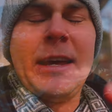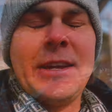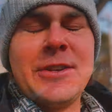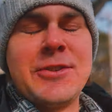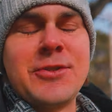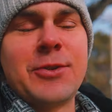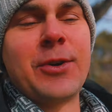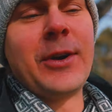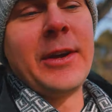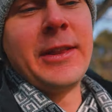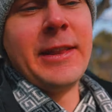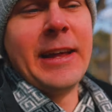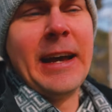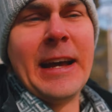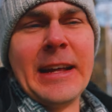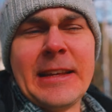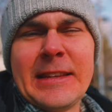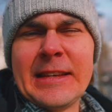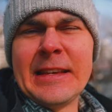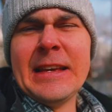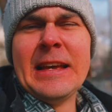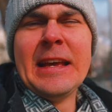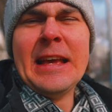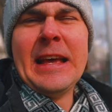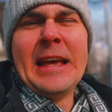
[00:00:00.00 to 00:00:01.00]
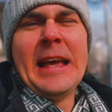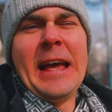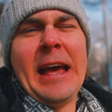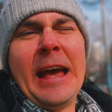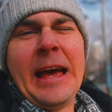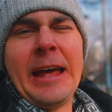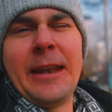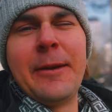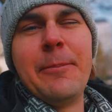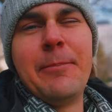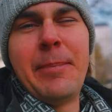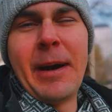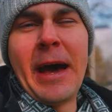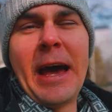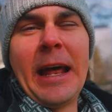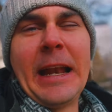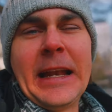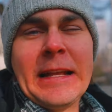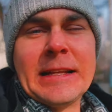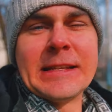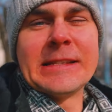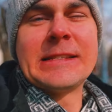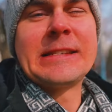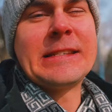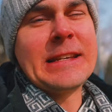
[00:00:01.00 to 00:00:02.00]
enjoying that. And
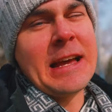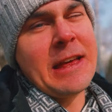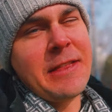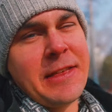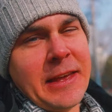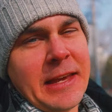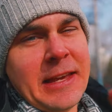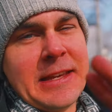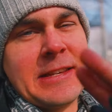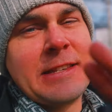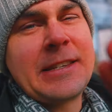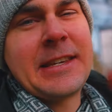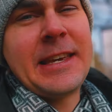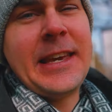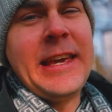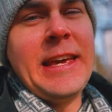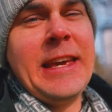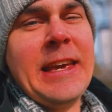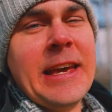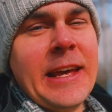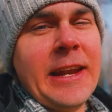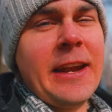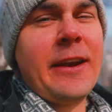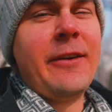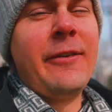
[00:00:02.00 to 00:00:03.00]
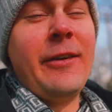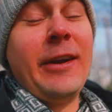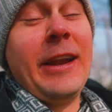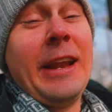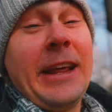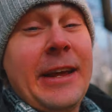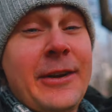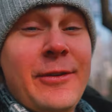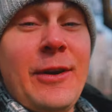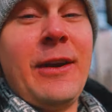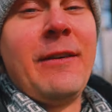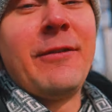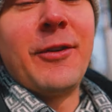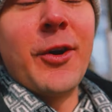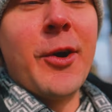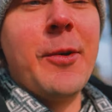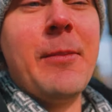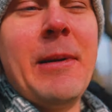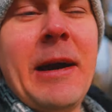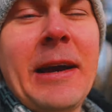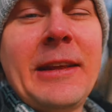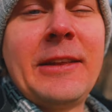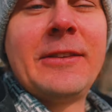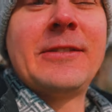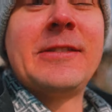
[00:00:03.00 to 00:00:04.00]
balance, I think, is key. And I really crave going
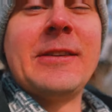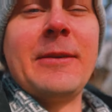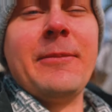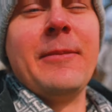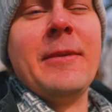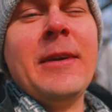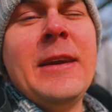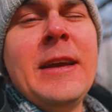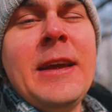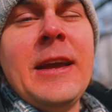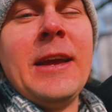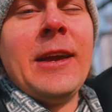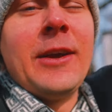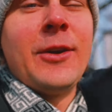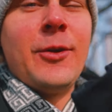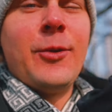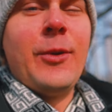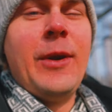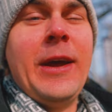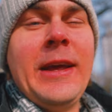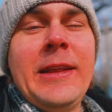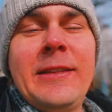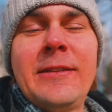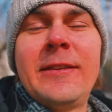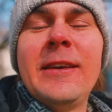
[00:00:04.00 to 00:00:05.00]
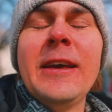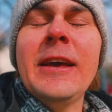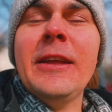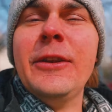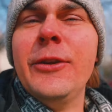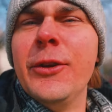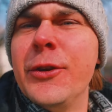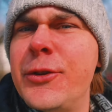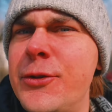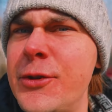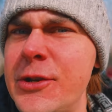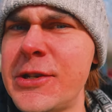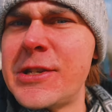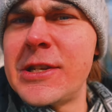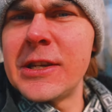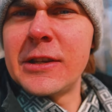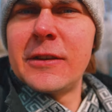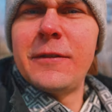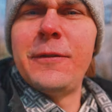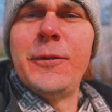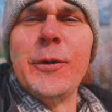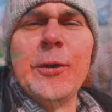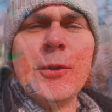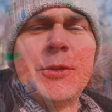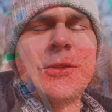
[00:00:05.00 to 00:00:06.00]
back to some great nutritious
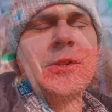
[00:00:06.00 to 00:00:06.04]
food